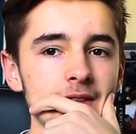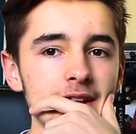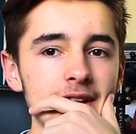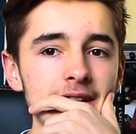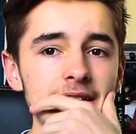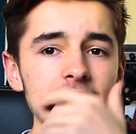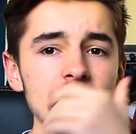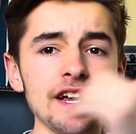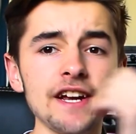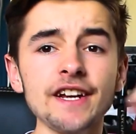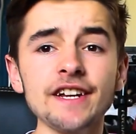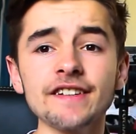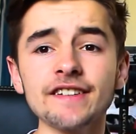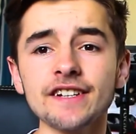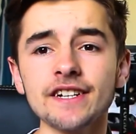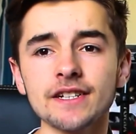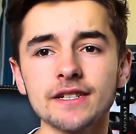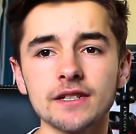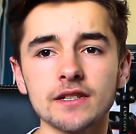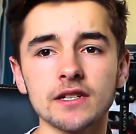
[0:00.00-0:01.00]
like I
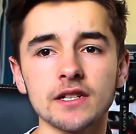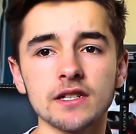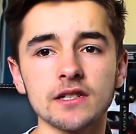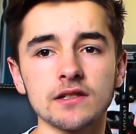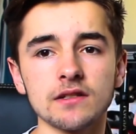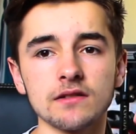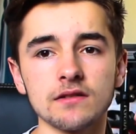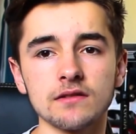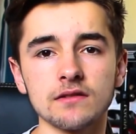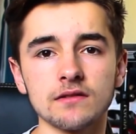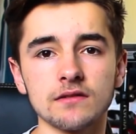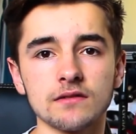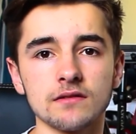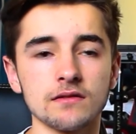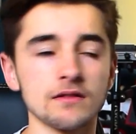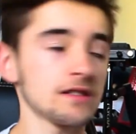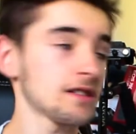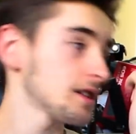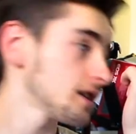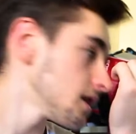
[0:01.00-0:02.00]
said, you can
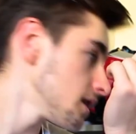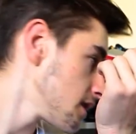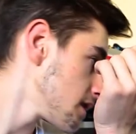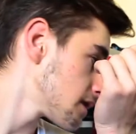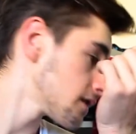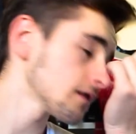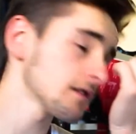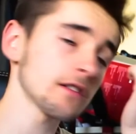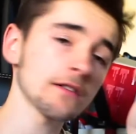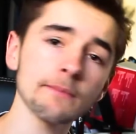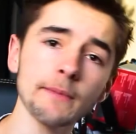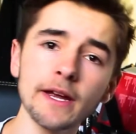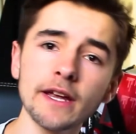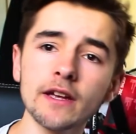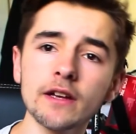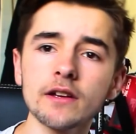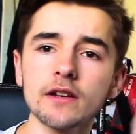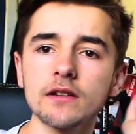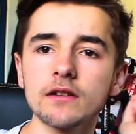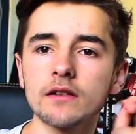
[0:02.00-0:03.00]
see it's not
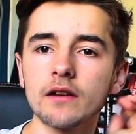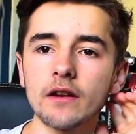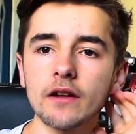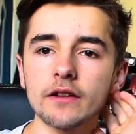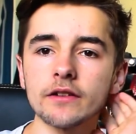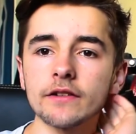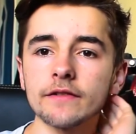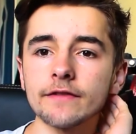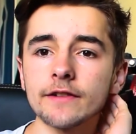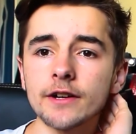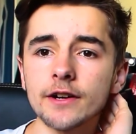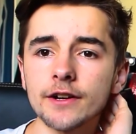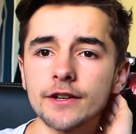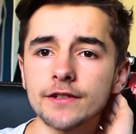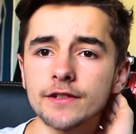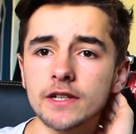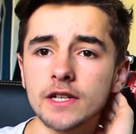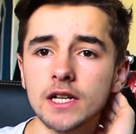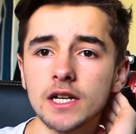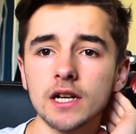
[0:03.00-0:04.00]
making a lot of
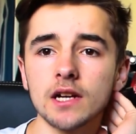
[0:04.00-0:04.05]
noise.